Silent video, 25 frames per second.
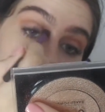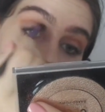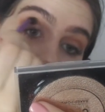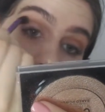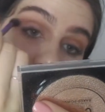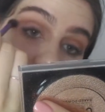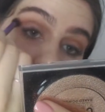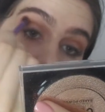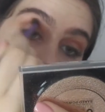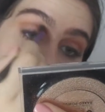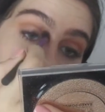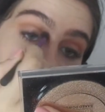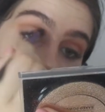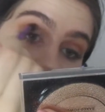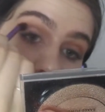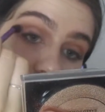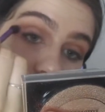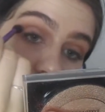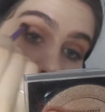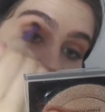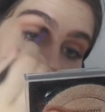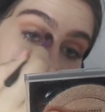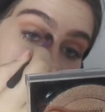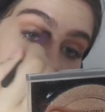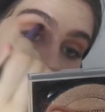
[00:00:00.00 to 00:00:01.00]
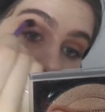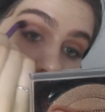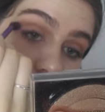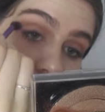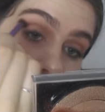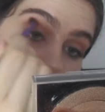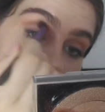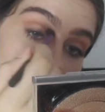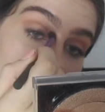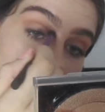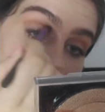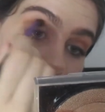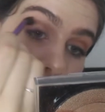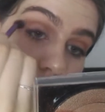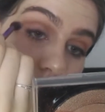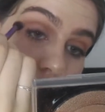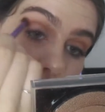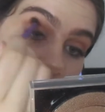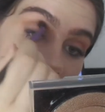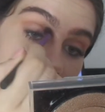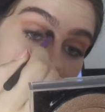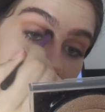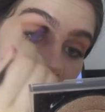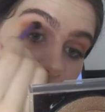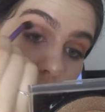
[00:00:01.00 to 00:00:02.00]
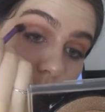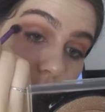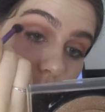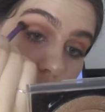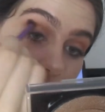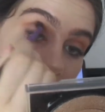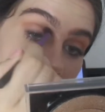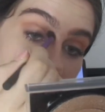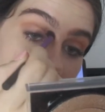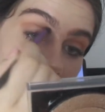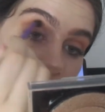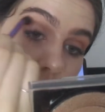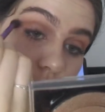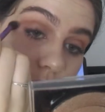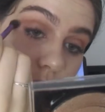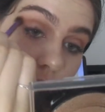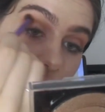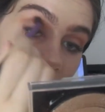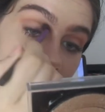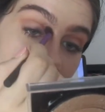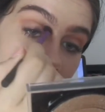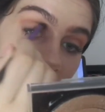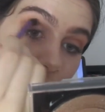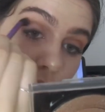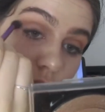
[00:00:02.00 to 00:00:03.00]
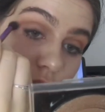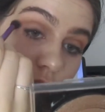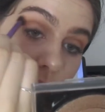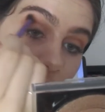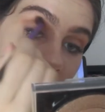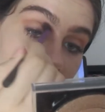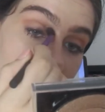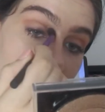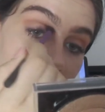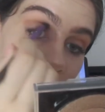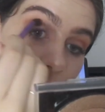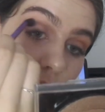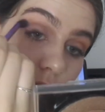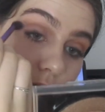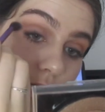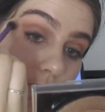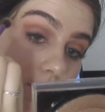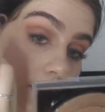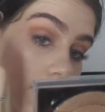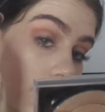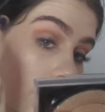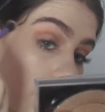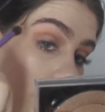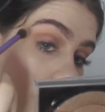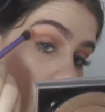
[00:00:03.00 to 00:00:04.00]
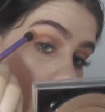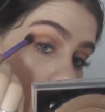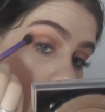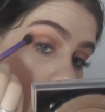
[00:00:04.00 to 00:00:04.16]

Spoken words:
It would be so cool to do a comparison of the actual Anastasia Beverly Hills one.